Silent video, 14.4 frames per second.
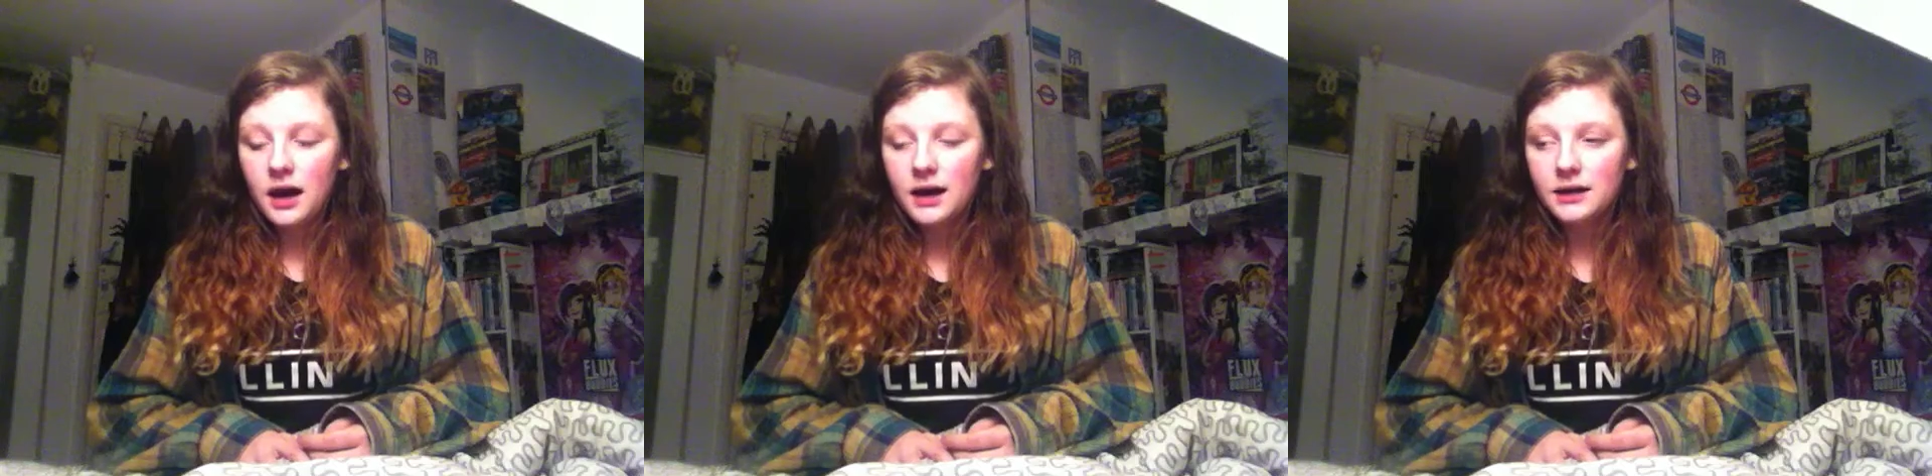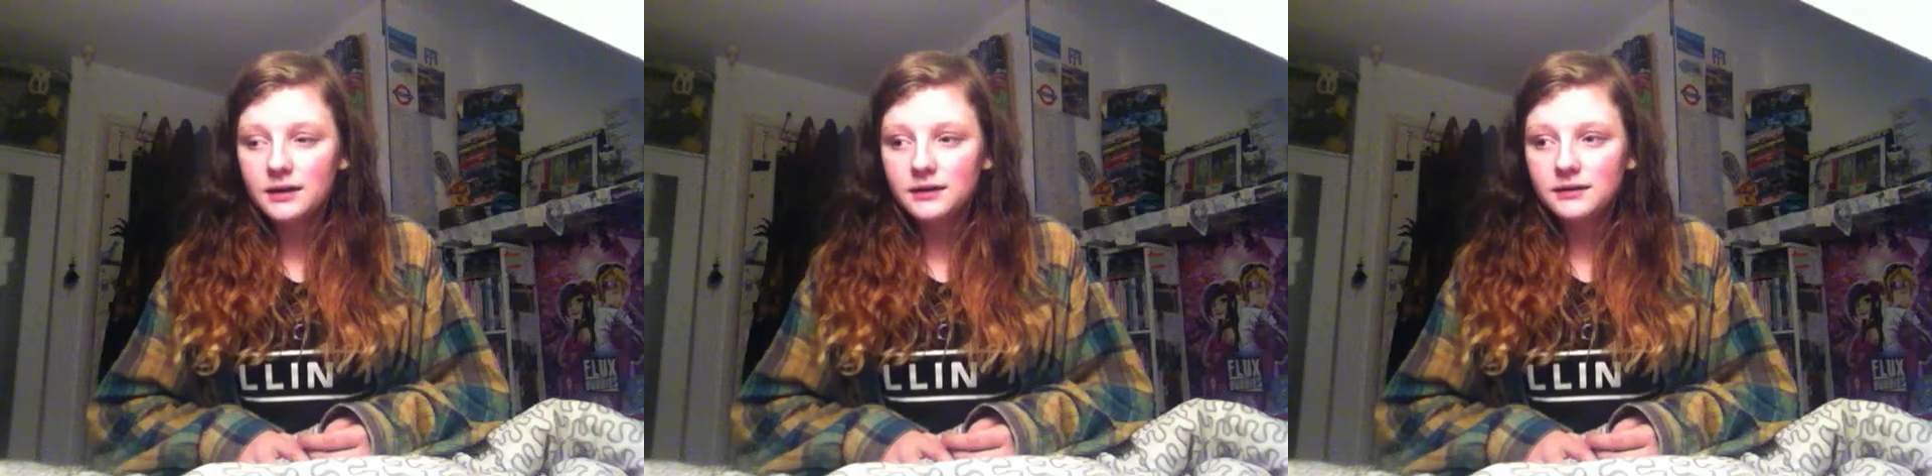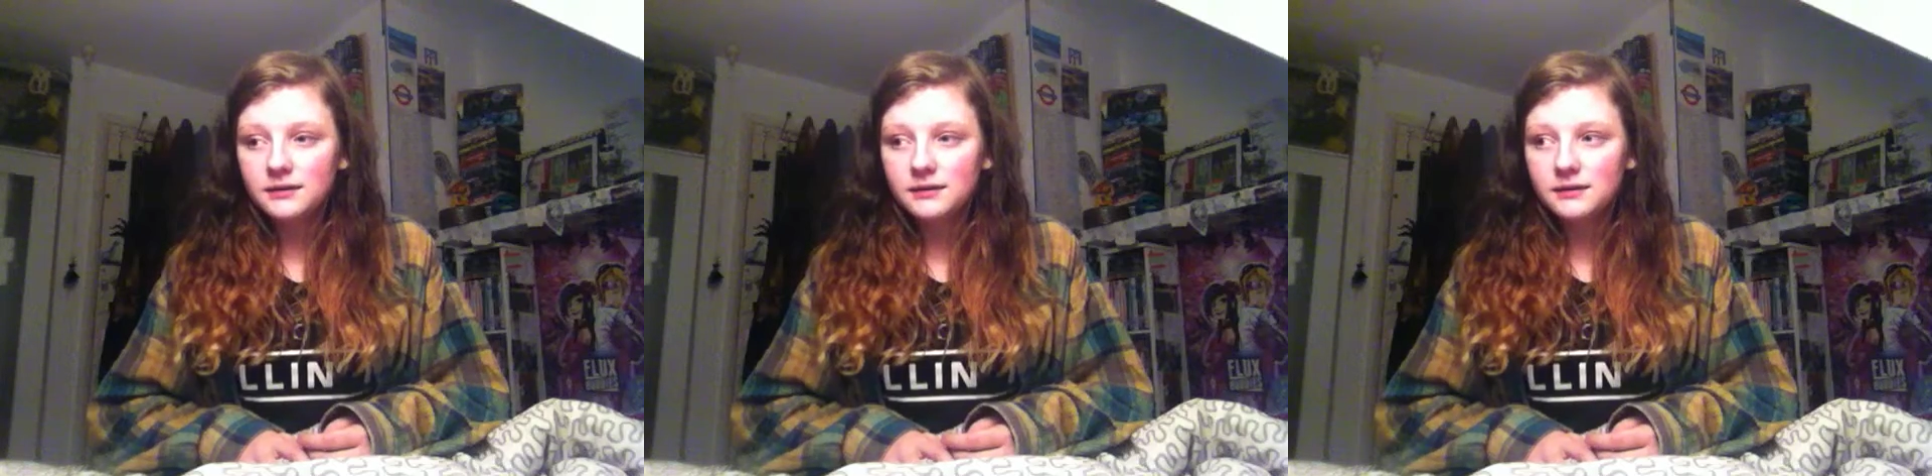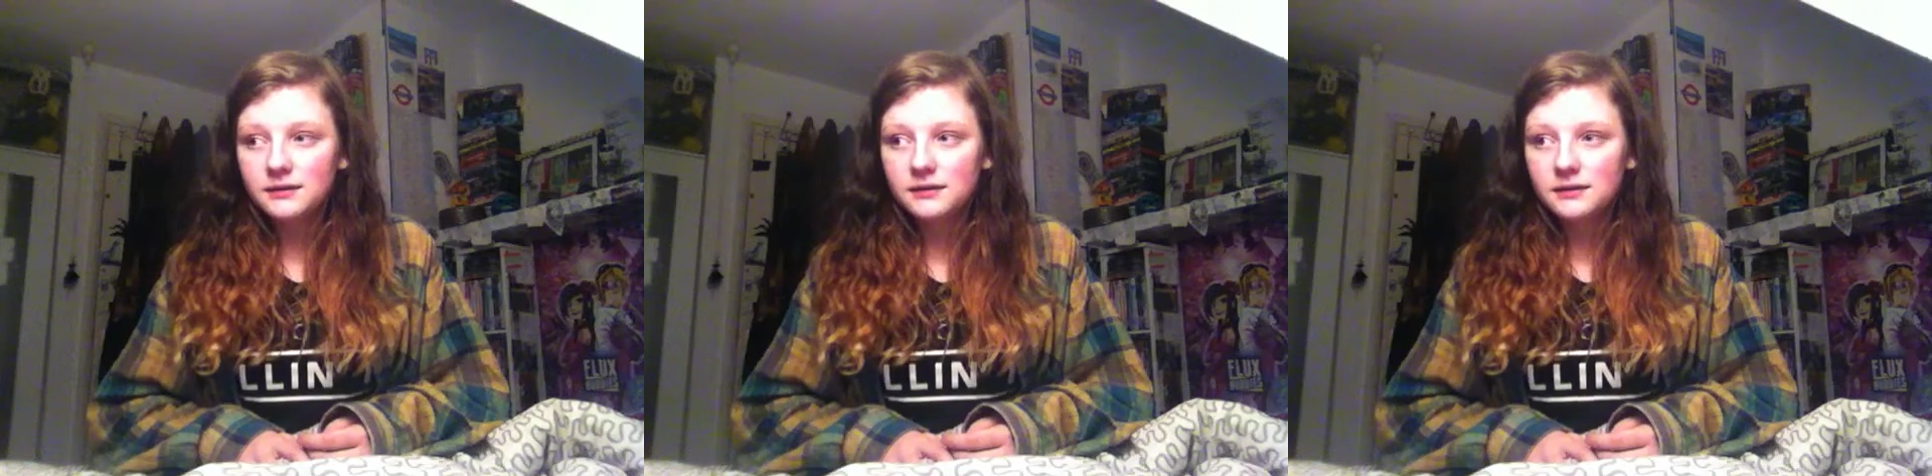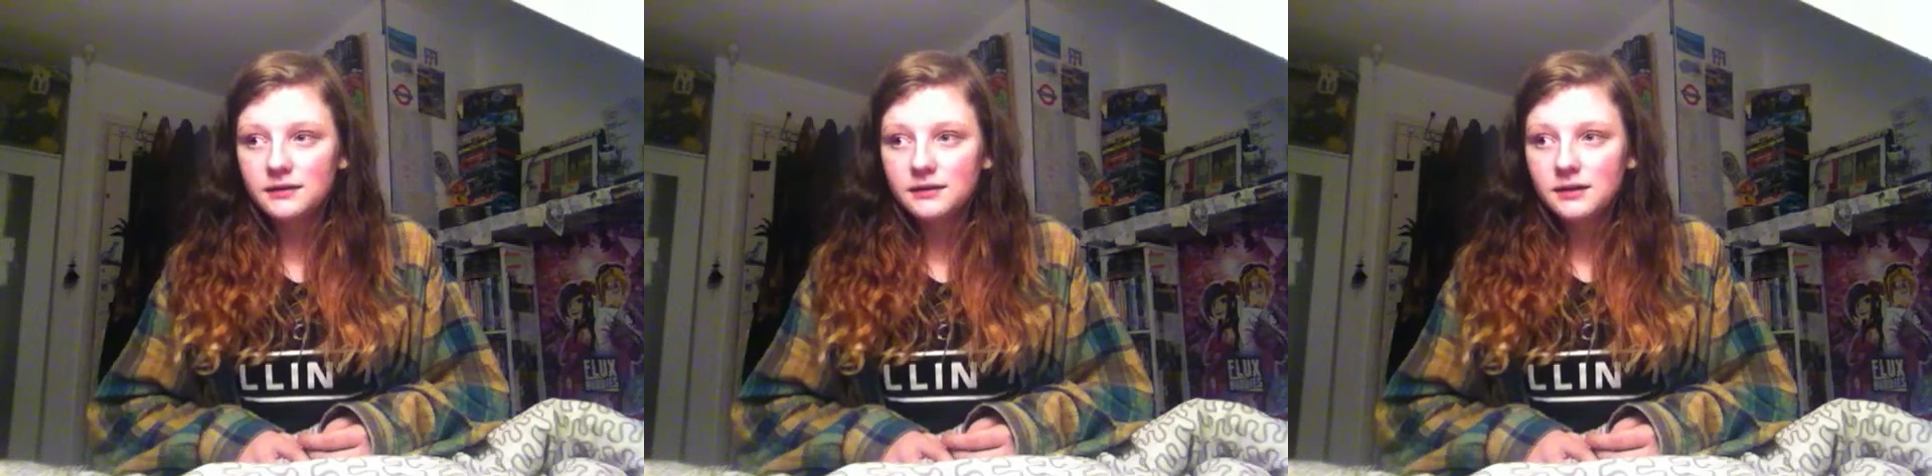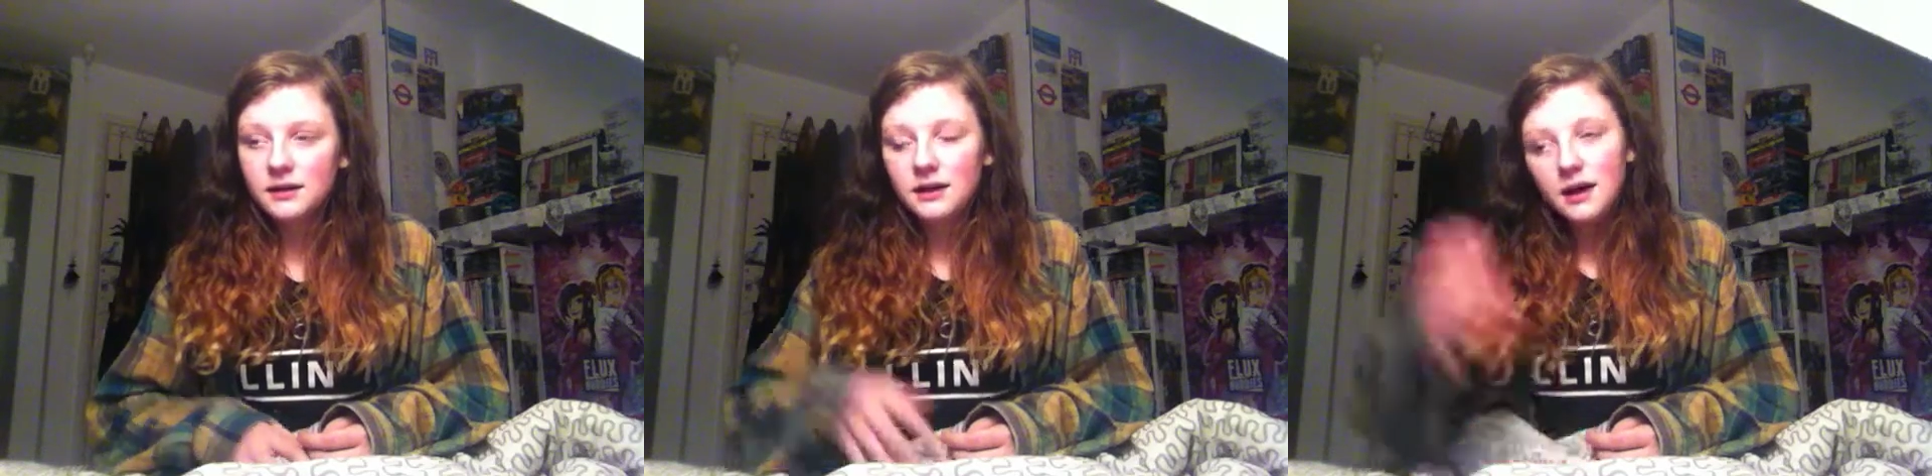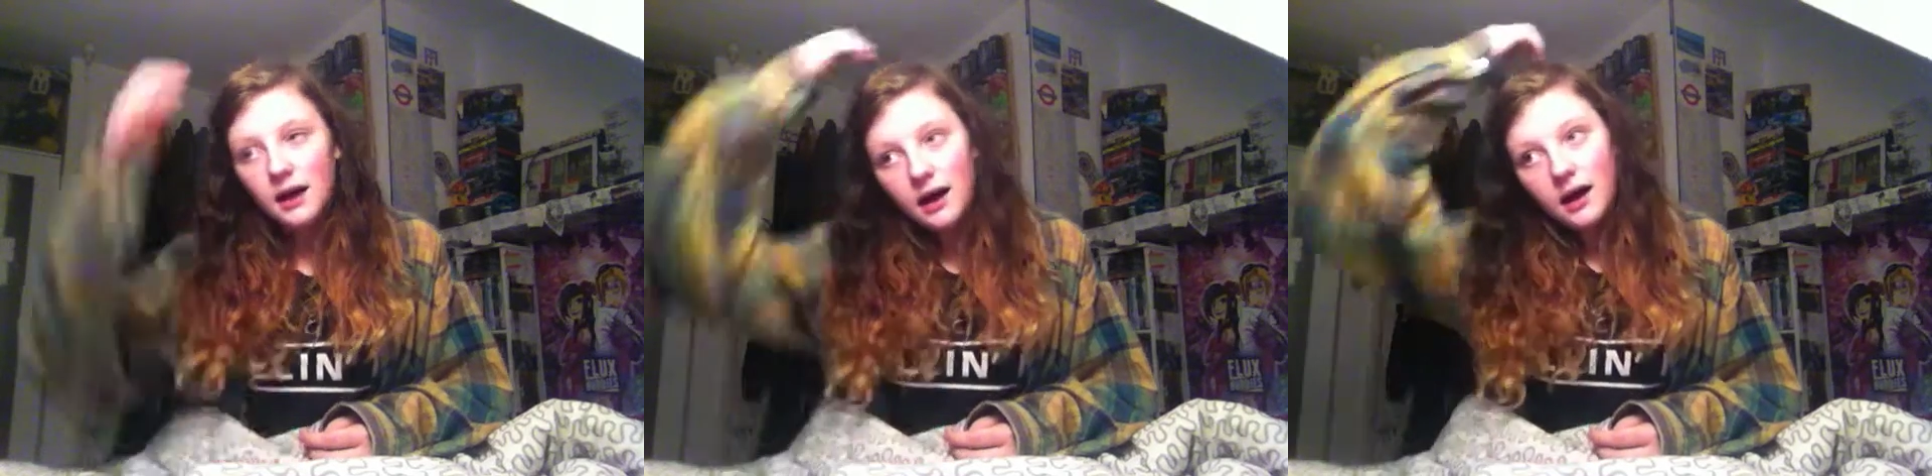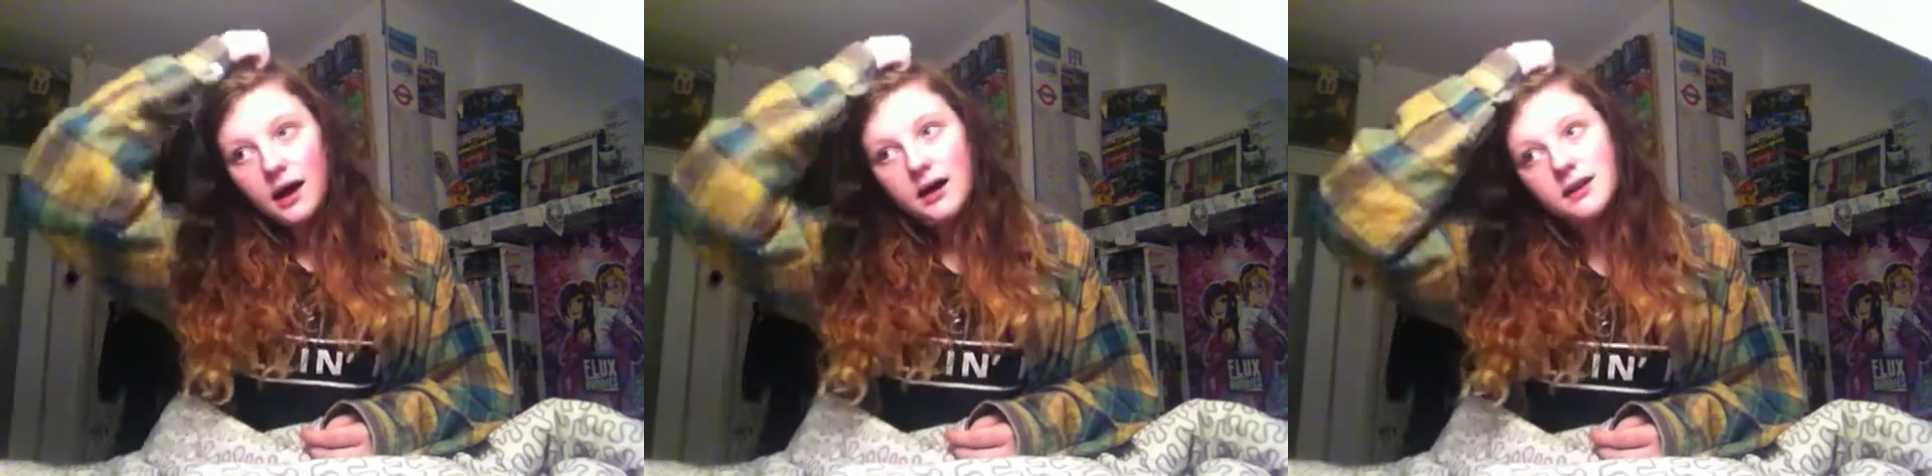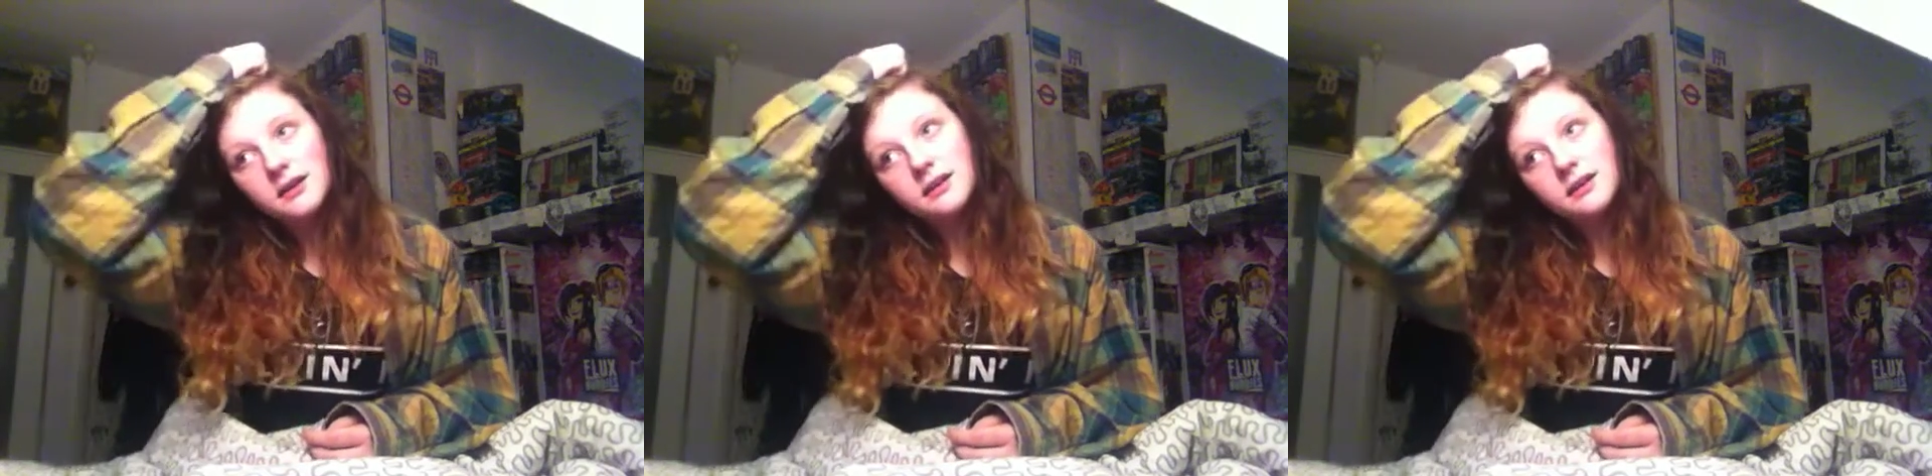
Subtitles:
And I